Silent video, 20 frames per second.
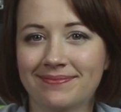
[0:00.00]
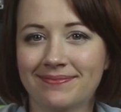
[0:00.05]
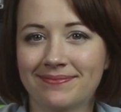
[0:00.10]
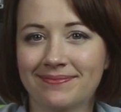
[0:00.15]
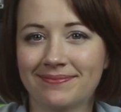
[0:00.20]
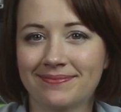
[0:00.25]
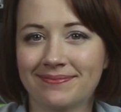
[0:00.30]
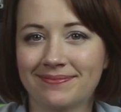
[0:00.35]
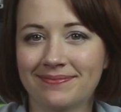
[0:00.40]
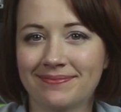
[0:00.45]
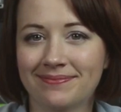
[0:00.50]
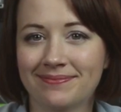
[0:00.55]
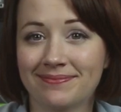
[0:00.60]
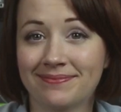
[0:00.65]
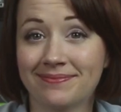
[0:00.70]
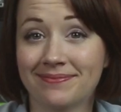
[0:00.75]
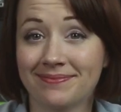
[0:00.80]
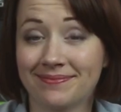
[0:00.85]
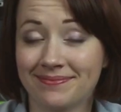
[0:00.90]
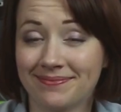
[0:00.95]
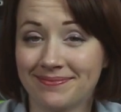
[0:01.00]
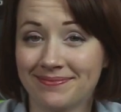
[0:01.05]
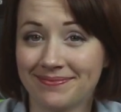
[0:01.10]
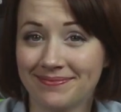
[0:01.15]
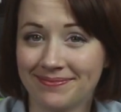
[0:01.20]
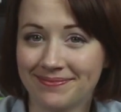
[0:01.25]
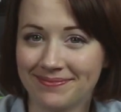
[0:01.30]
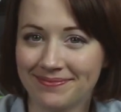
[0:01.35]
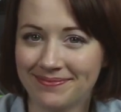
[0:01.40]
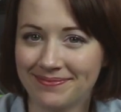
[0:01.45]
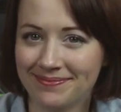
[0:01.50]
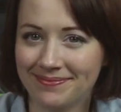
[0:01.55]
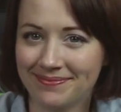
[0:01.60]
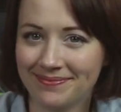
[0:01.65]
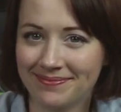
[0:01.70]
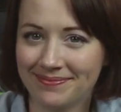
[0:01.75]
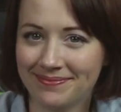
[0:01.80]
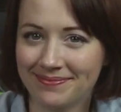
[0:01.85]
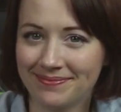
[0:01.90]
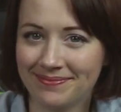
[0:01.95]

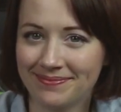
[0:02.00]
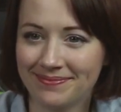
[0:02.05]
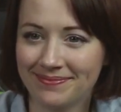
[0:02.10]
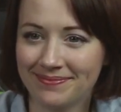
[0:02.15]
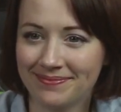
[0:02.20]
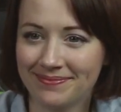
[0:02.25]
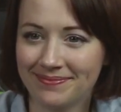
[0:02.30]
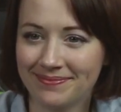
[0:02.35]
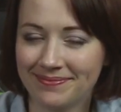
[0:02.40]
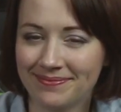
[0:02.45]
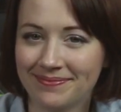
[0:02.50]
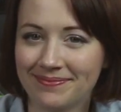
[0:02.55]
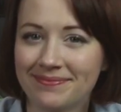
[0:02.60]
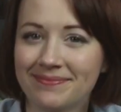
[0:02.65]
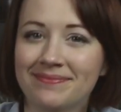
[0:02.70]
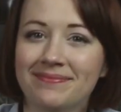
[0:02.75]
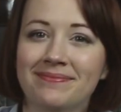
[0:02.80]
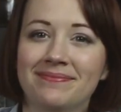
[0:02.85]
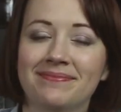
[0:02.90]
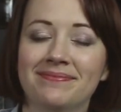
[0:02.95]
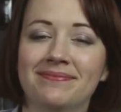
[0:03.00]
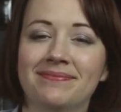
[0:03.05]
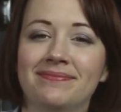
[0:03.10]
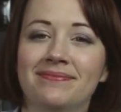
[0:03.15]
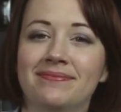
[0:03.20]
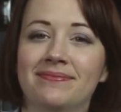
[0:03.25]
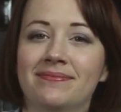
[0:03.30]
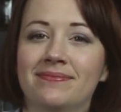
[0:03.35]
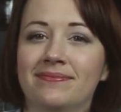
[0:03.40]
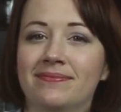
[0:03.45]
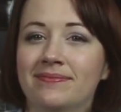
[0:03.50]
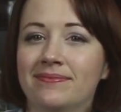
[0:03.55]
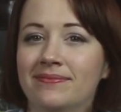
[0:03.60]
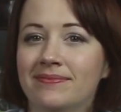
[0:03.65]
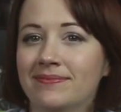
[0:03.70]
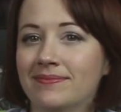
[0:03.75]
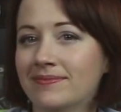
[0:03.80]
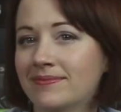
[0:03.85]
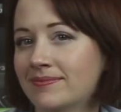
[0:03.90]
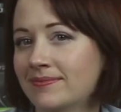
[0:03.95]

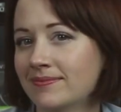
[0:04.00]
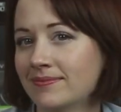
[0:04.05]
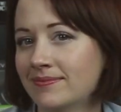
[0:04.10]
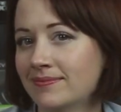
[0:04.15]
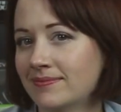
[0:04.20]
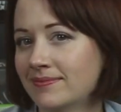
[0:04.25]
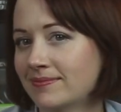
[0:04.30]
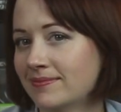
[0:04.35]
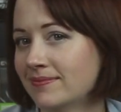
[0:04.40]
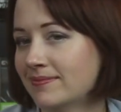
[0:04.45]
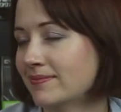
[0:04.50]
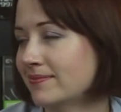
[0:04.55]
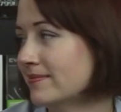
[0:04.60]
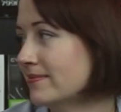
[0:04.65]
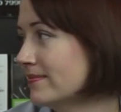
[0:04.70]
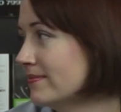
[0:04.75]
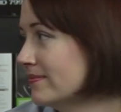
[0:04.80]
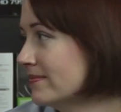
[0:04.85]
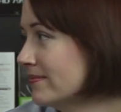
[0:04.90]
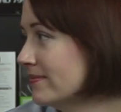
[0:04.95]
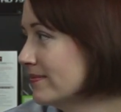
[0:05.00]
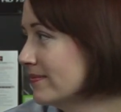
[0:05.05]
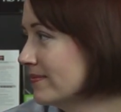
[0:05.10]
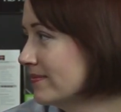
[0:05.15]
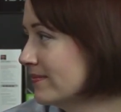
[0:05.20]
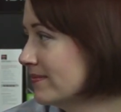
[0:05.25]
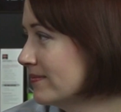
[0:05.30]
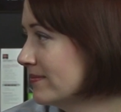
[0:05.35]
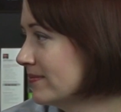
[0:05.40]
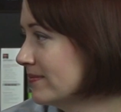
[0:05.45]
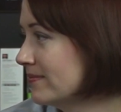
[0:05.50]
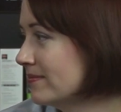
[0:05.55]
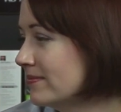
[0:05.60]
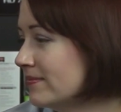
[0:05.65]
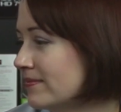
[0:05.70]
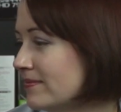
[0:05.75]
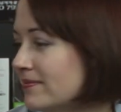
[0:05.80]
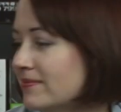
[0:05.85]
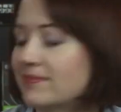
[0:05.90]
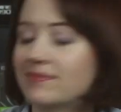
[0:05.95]

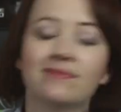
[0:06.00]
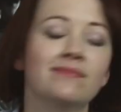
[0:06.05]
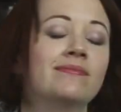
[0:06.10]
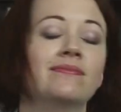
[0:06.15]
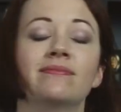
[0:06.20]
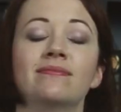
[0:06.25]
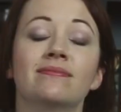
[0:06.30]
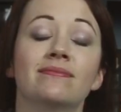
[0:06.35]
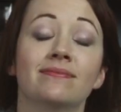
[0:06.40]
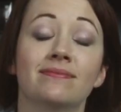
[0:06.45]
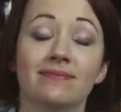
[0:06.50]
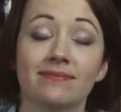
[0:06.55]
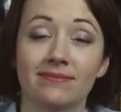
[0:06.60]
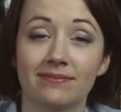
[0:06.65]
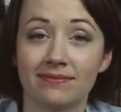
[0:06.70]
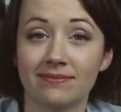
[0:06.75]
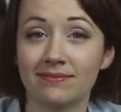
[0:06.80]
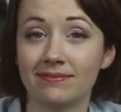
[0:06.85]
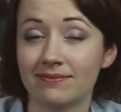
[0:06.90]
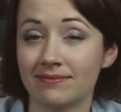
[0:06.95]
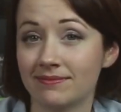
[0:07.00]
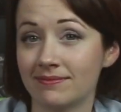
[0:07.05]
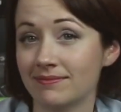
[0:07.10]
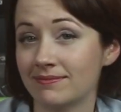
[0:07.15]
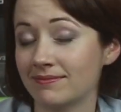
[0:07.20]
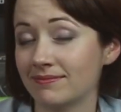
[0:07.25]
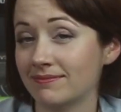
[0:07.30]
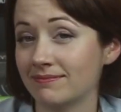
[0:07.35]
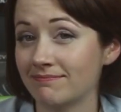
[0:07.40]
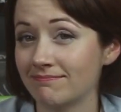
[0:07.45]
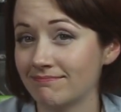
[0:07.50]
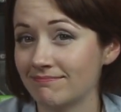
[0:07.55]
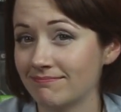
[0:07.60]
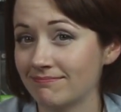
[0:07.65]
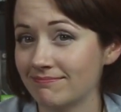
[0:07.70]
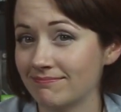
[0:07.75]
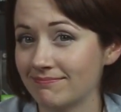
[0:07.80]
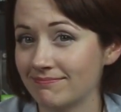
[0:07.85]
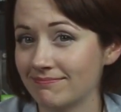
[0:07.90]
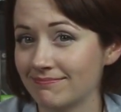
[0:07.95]
(silent)